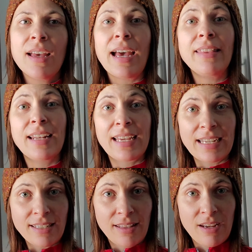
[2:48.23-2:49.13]
And then I
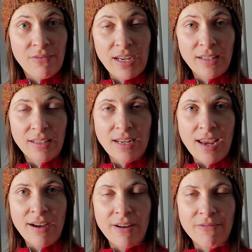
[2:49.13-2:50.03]
get to the event the
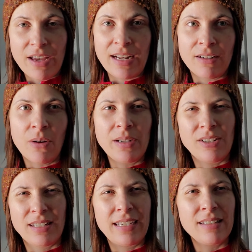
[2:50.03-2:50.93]
day of, and it always
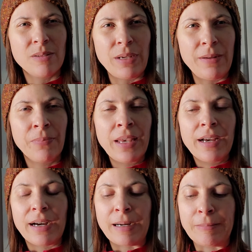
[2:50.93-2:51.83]
just hits me.
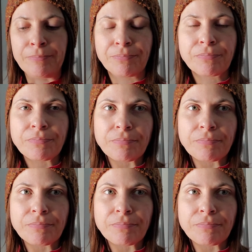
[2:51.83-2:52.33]
Um,